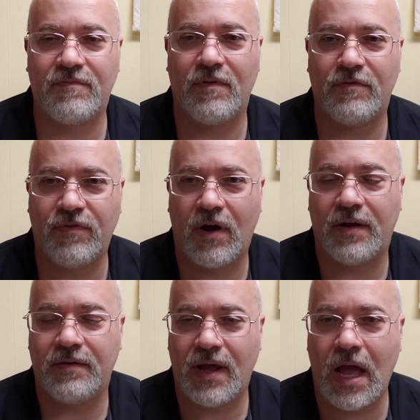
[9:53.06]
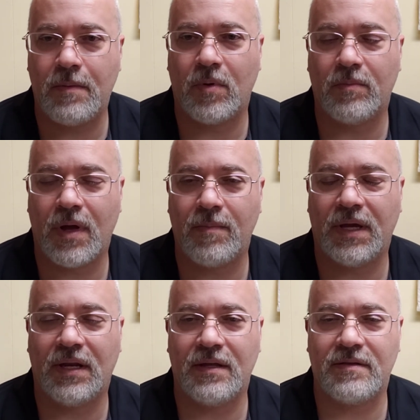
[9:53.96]
fun album. I
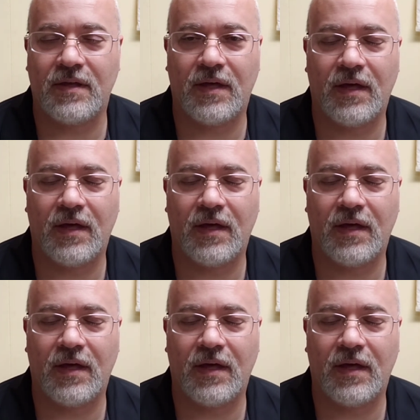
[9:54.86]
mean, it's